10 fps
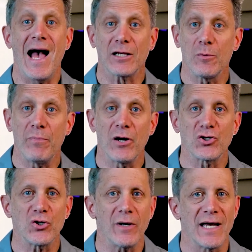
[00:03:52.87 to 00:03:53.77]

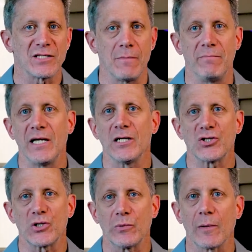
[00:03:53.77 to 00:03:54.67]
acupuncture as a
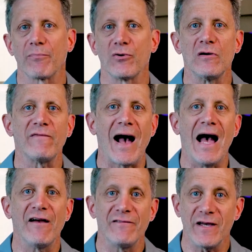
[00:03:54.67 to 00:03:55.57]
means to improve
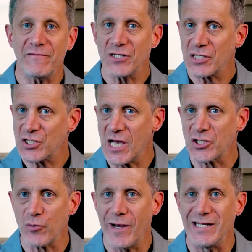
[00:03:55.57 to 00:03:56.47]
I V F
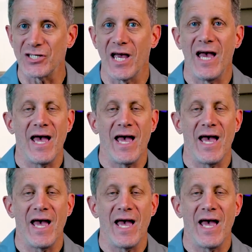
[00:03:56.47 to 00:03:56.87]
success rates